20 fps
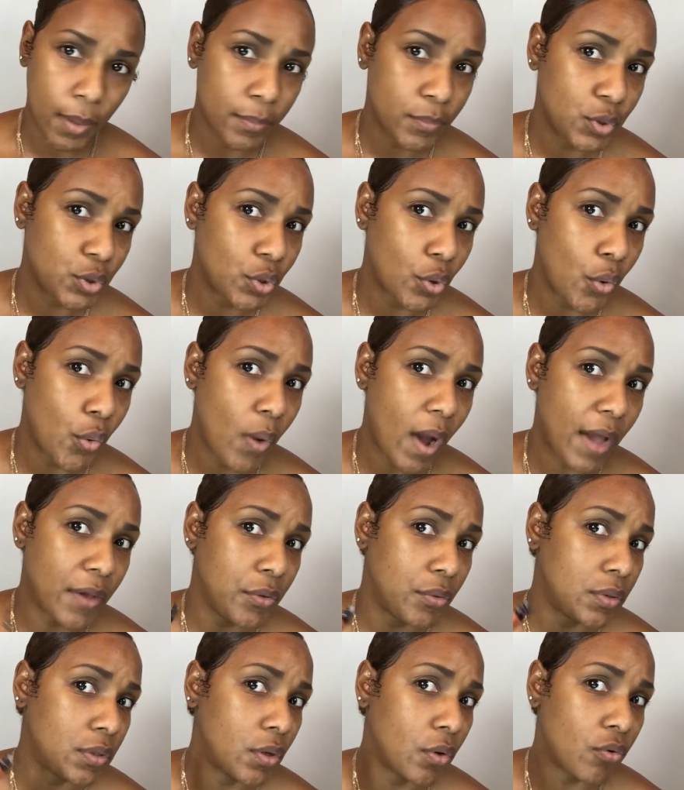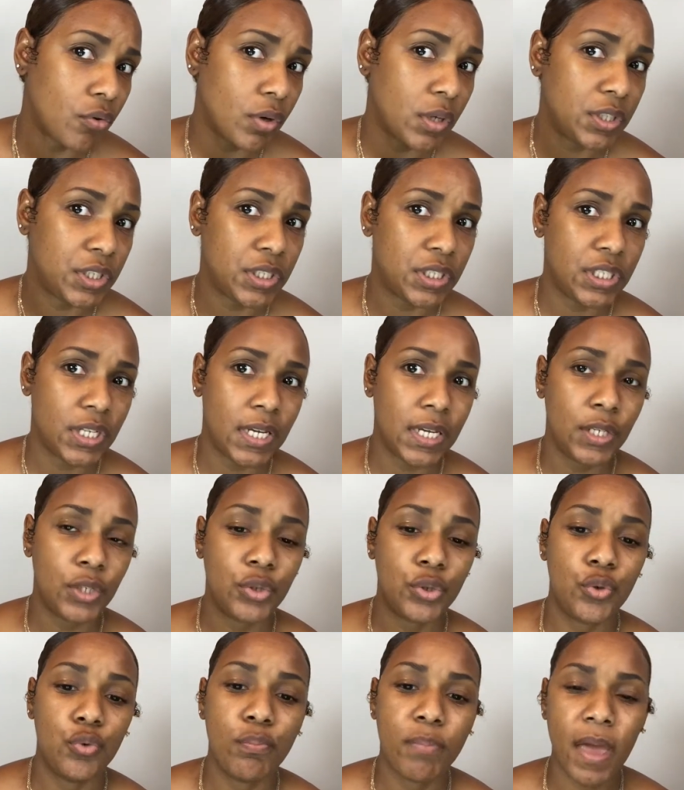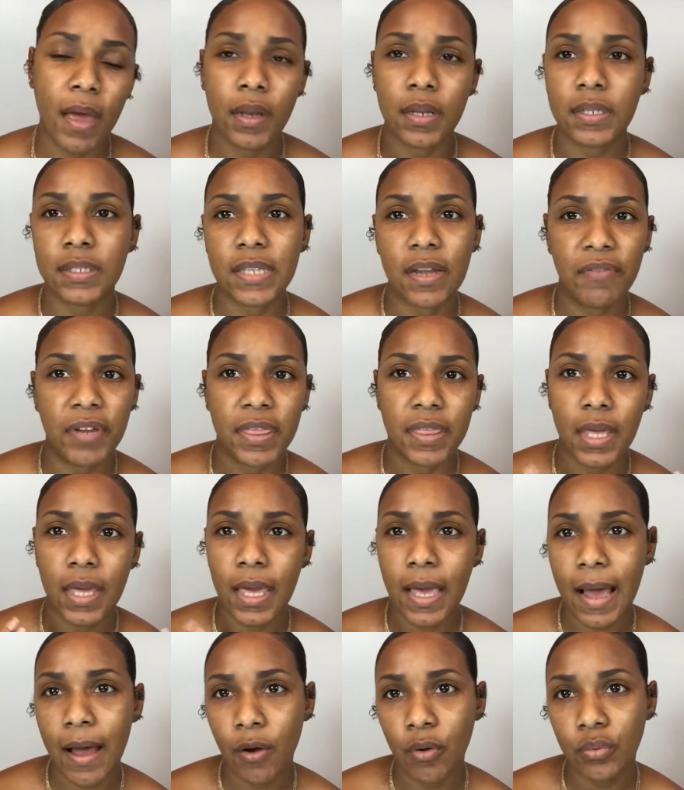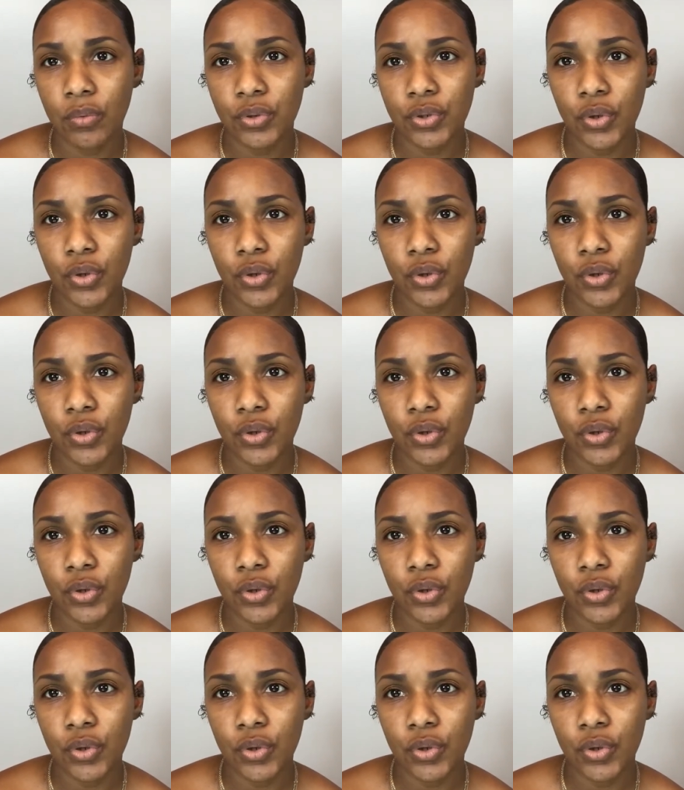So I use the orangey shade to balance everything out.